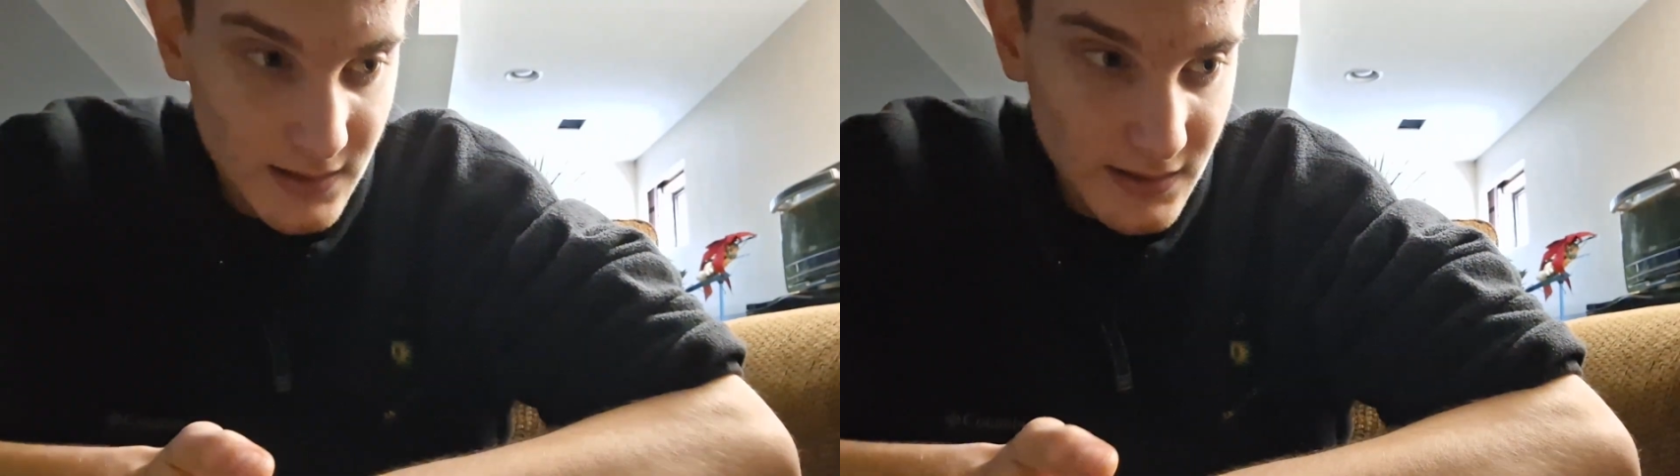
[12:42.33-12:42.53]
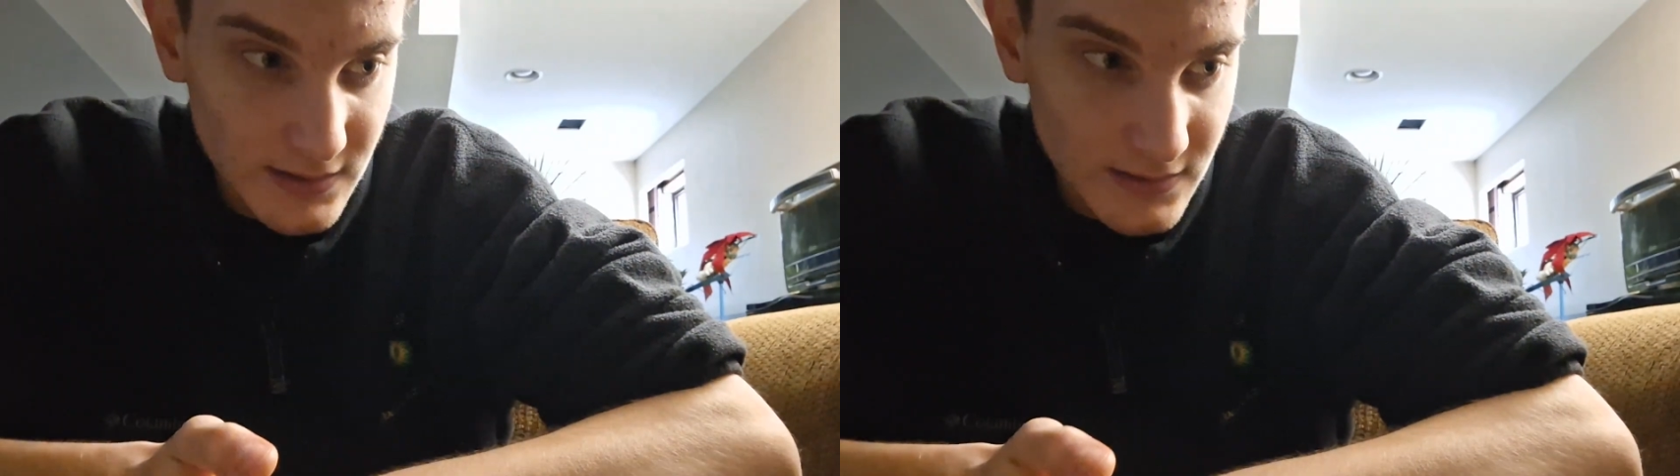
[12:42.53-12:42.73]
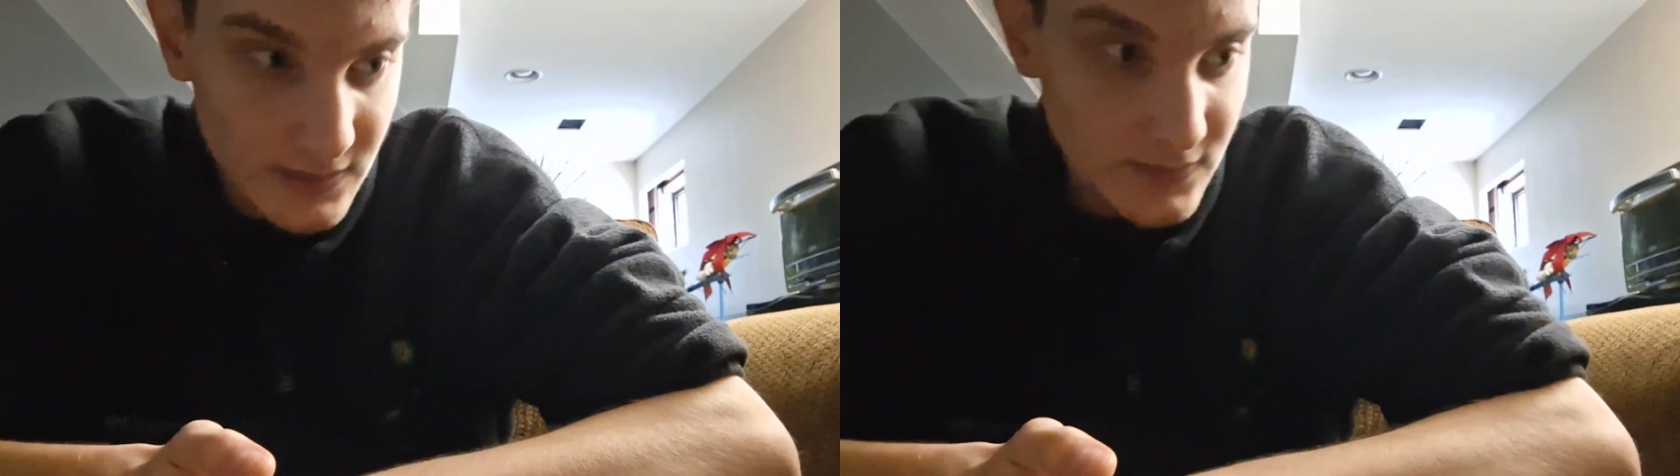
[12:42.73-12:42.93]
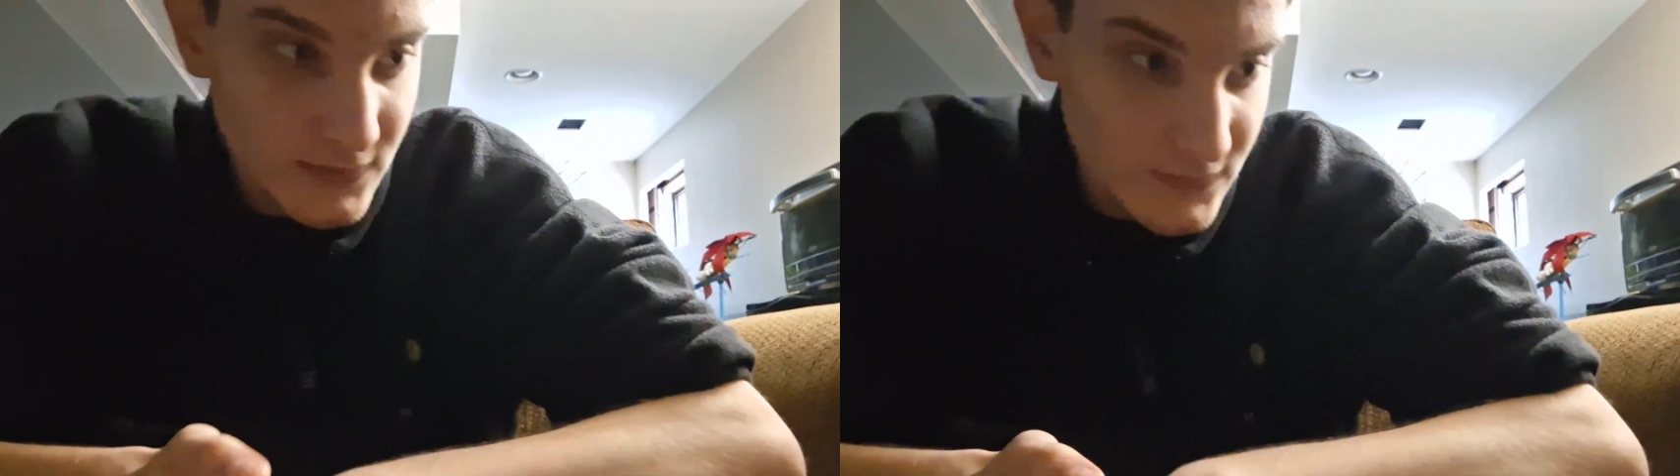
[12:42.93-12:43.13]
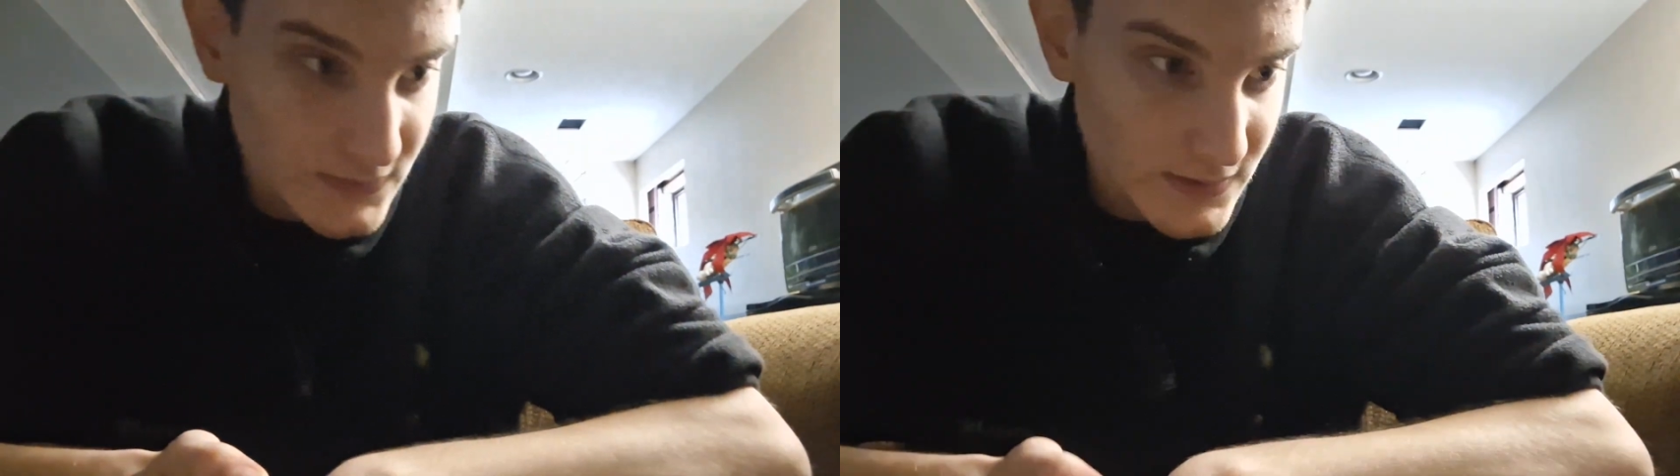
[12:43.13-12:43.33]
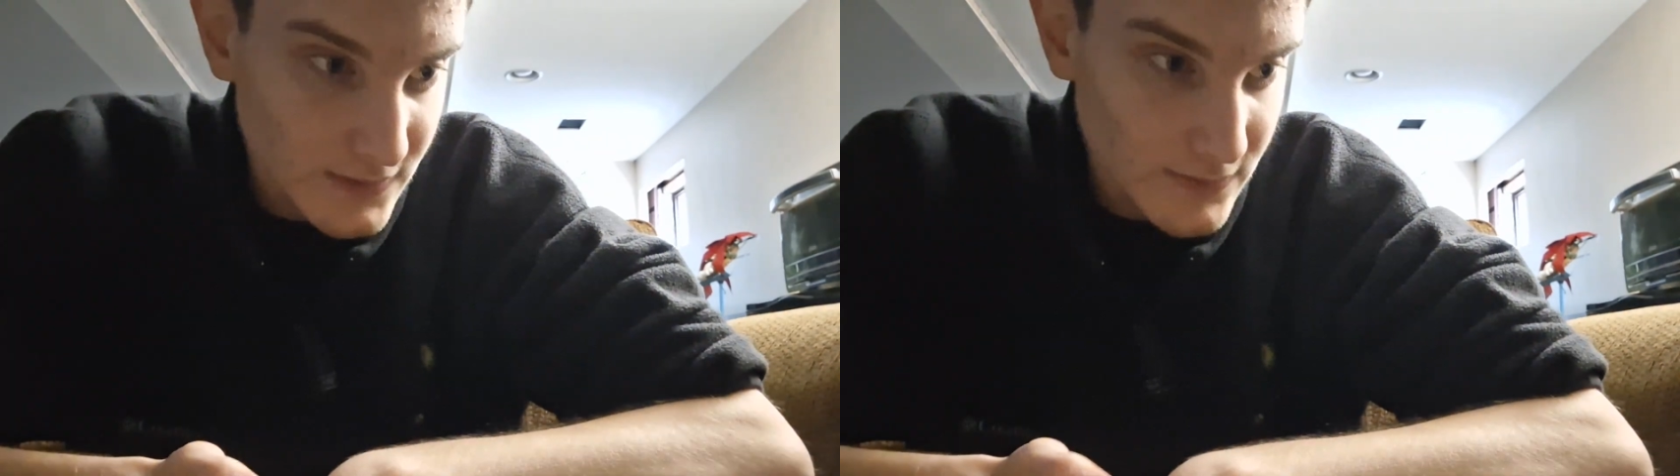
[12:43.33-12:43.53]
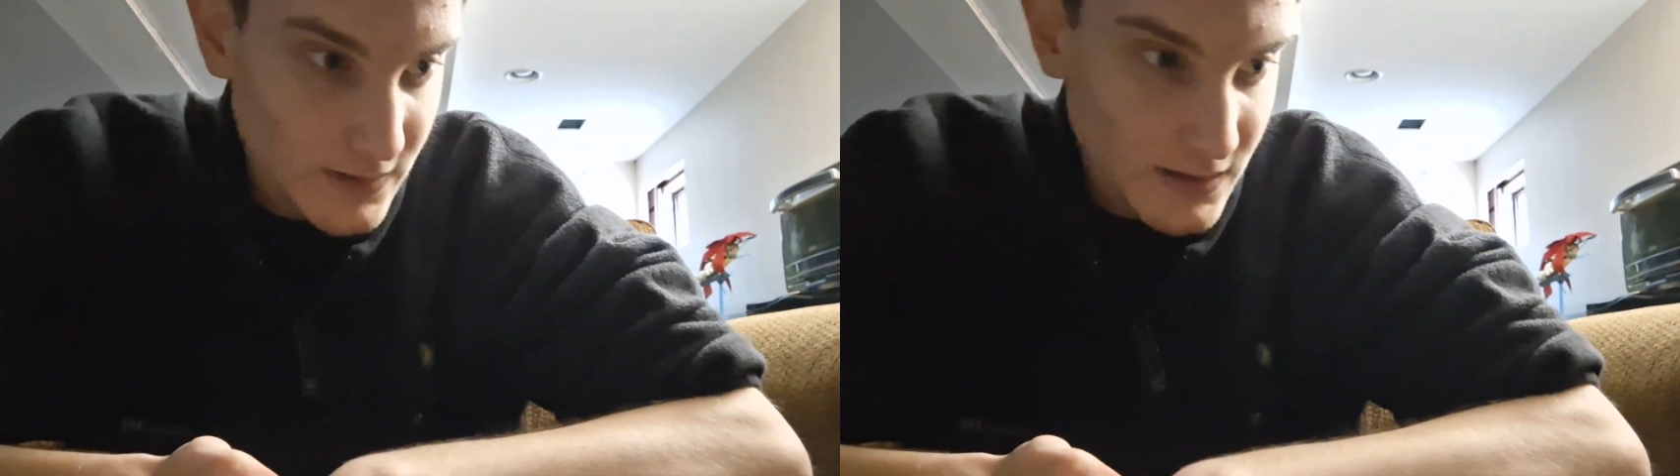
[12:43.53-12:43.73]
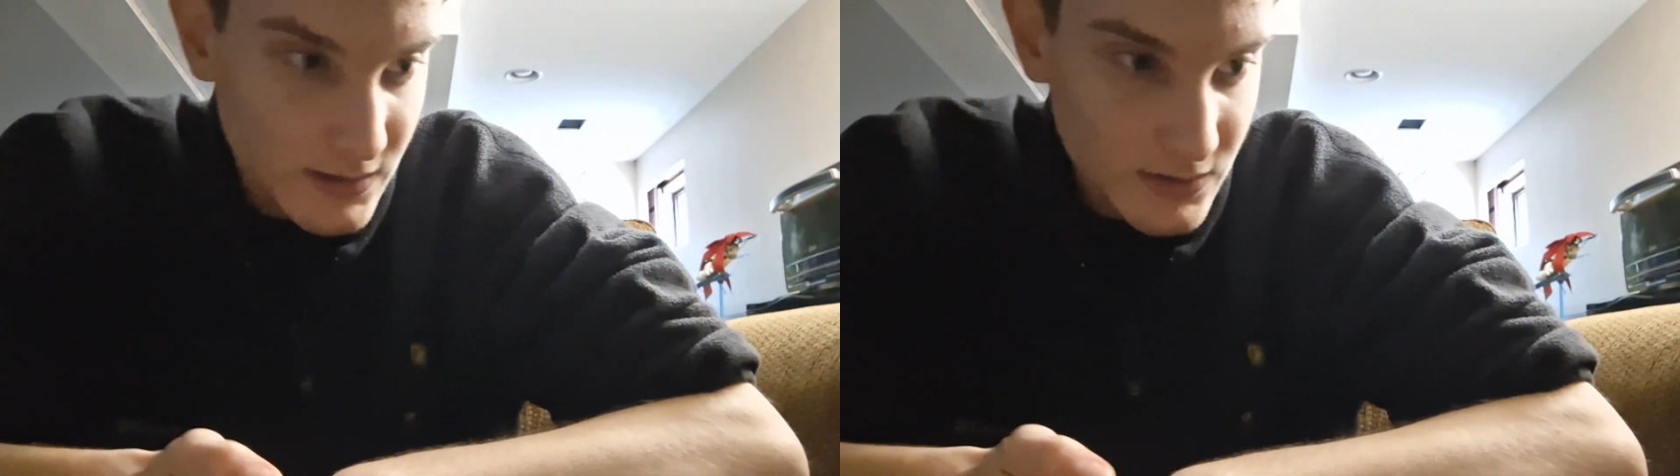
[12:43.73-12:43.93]
like
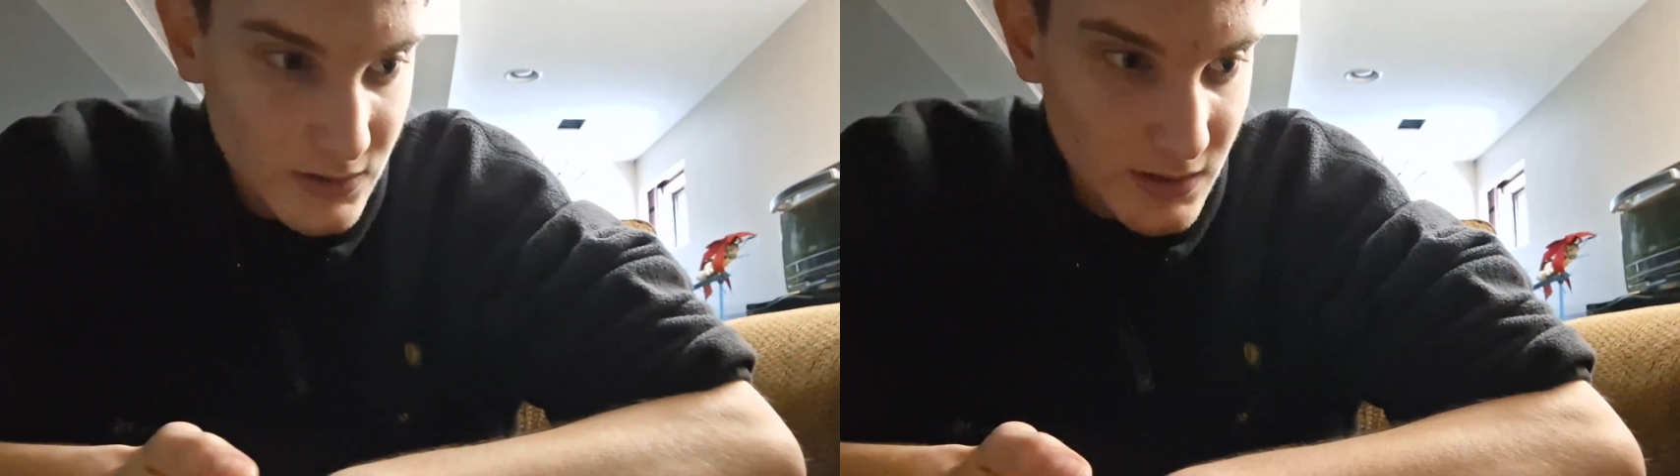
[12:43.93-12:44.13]
sauvage.